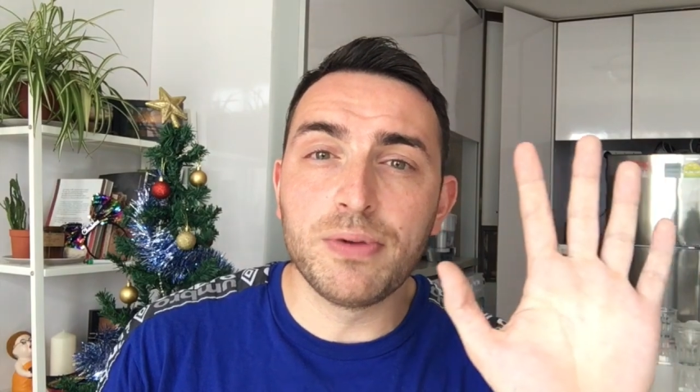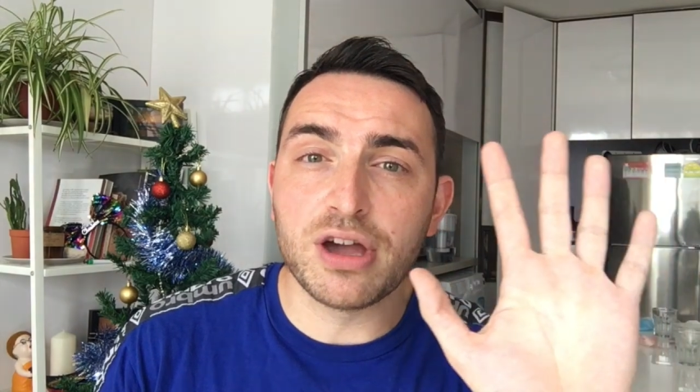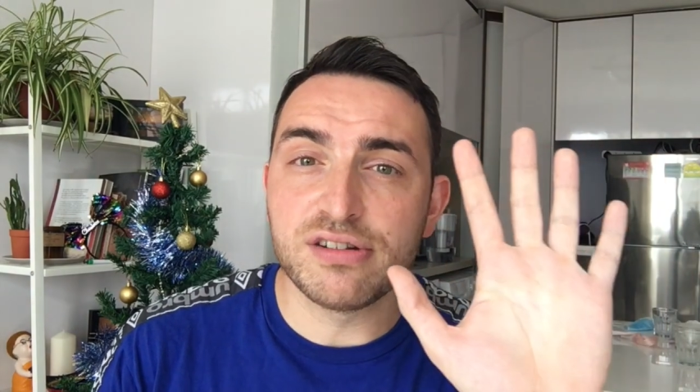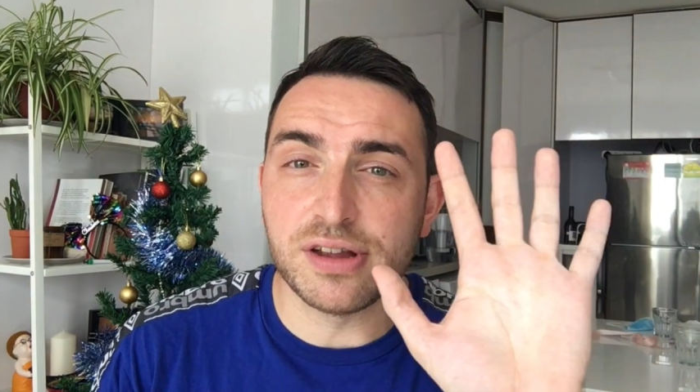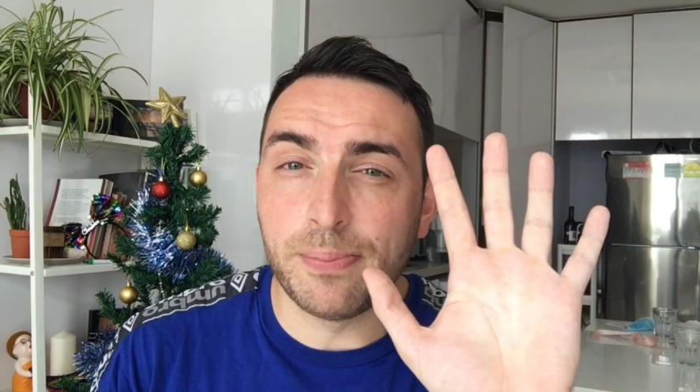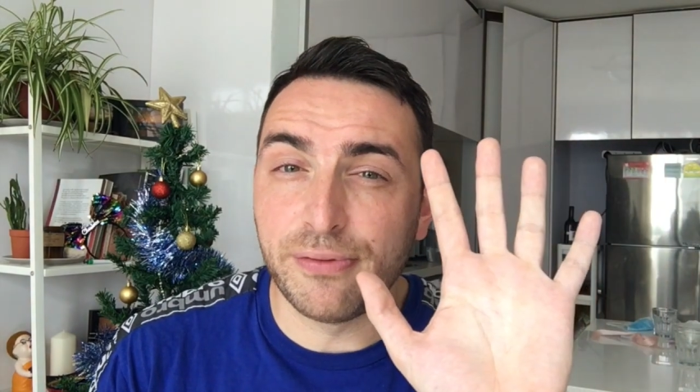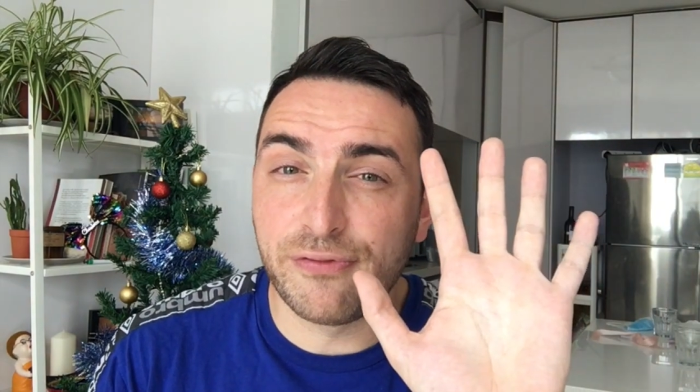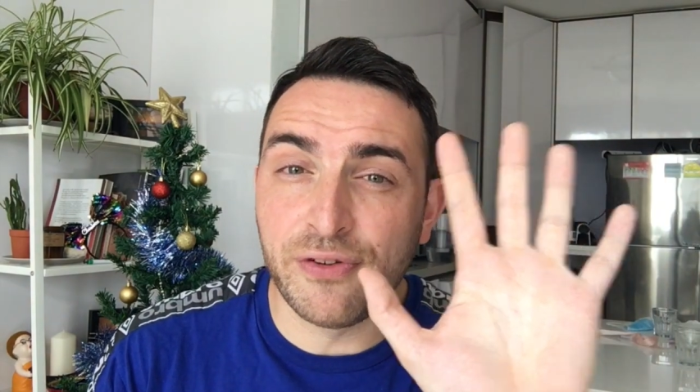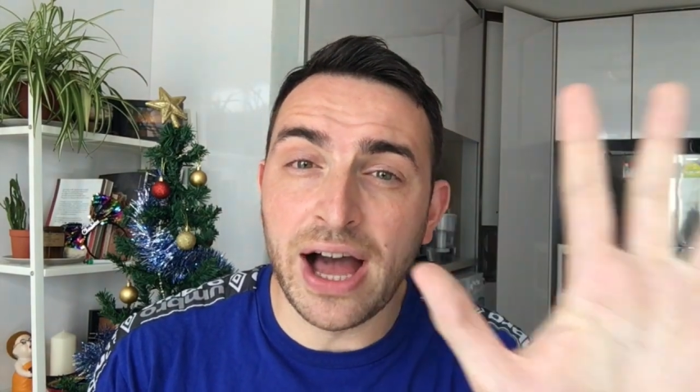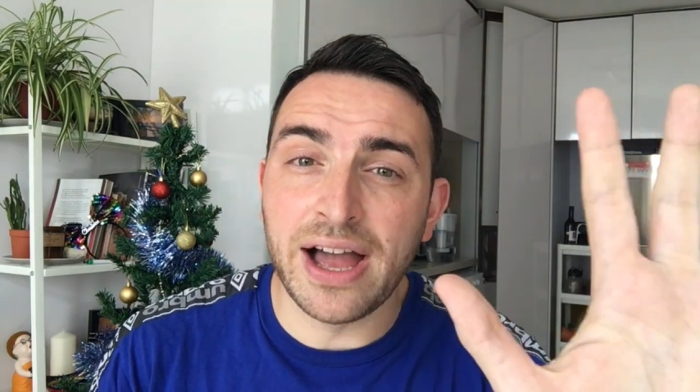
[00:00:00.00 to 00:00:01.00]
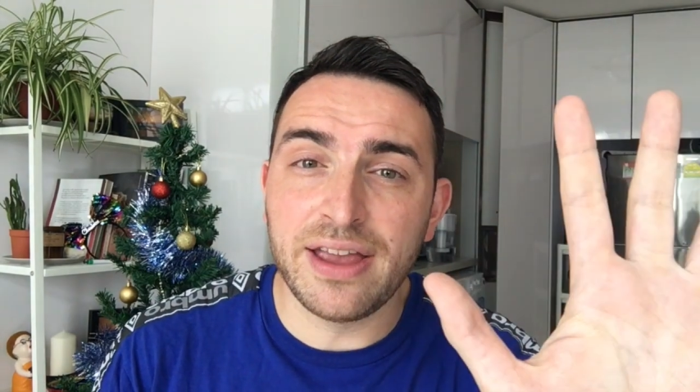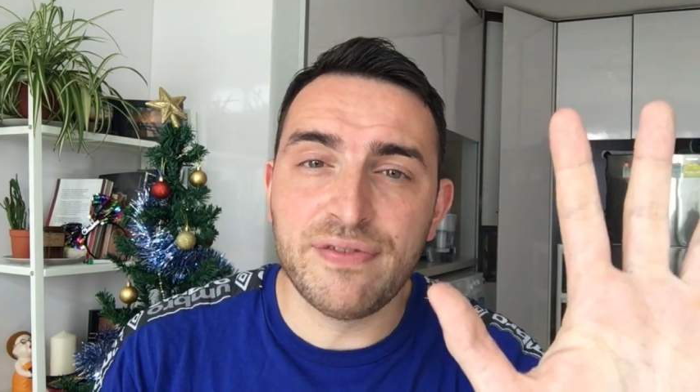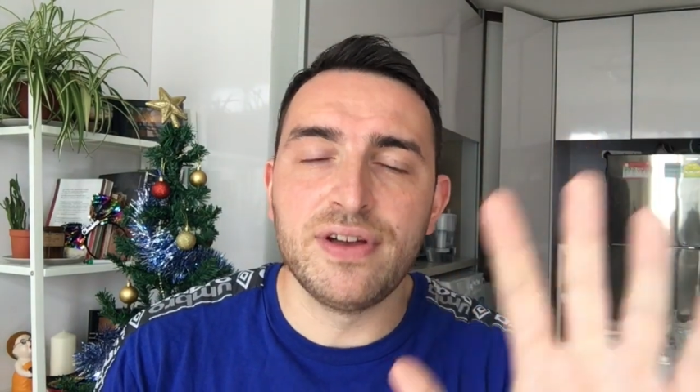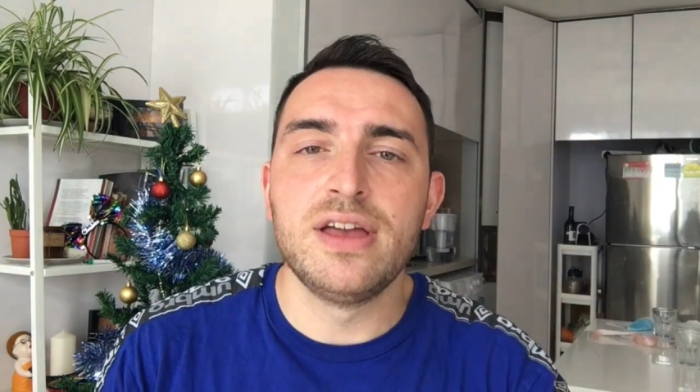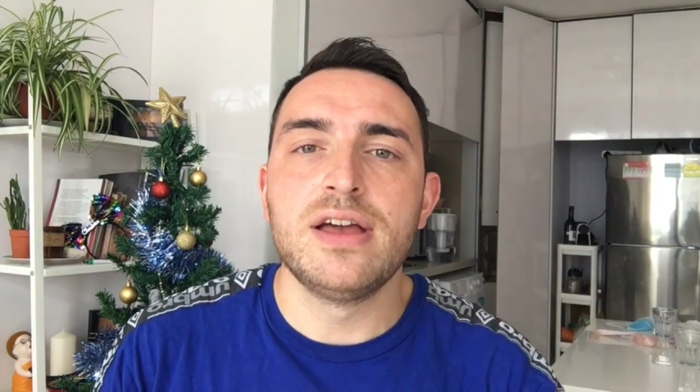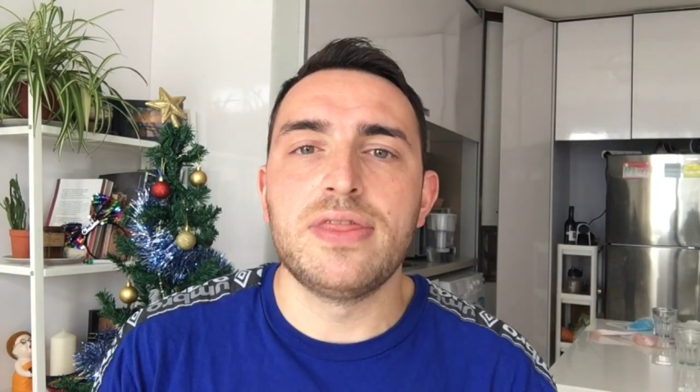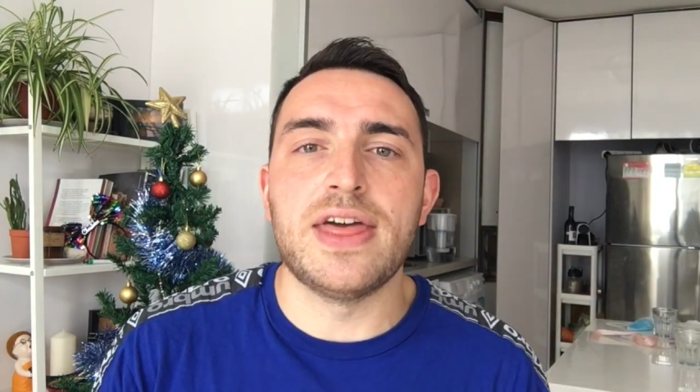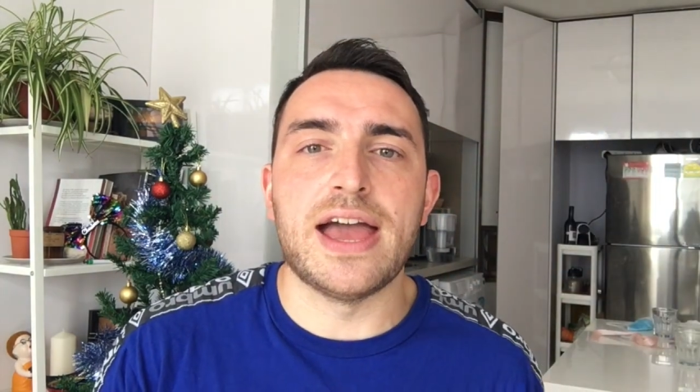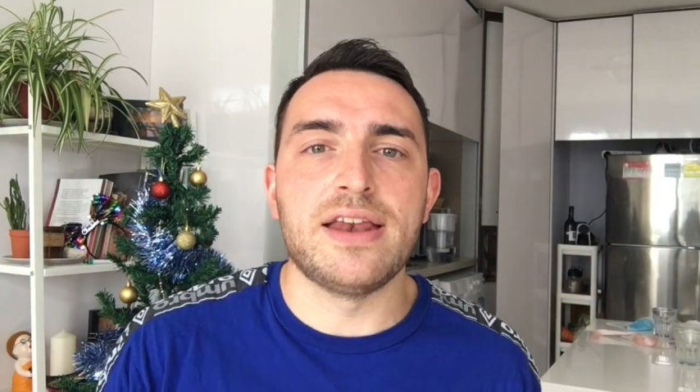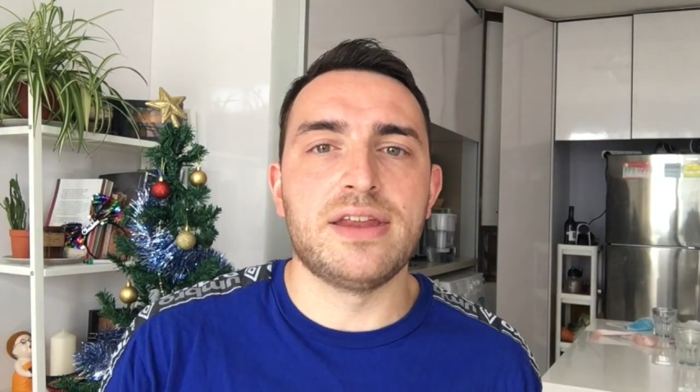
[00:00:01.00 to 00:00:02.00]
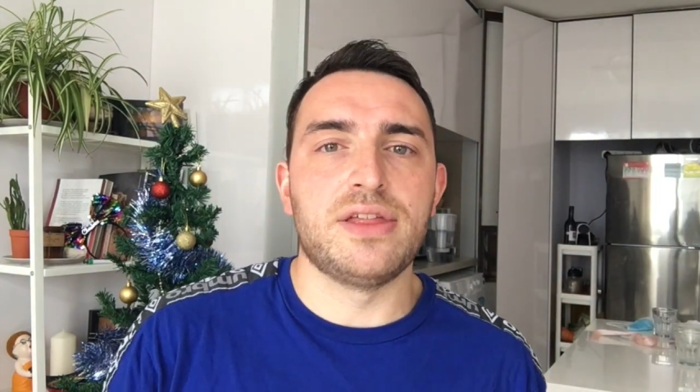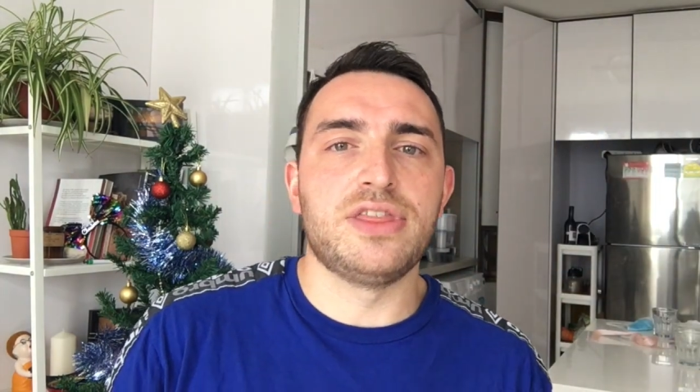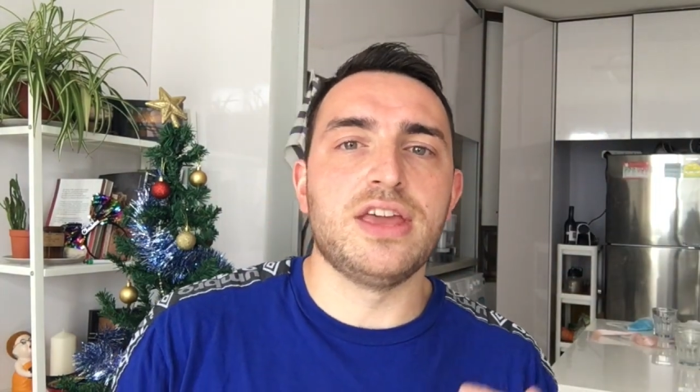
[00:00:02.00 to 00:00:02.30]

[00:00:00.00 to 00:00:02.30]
number goes above five, then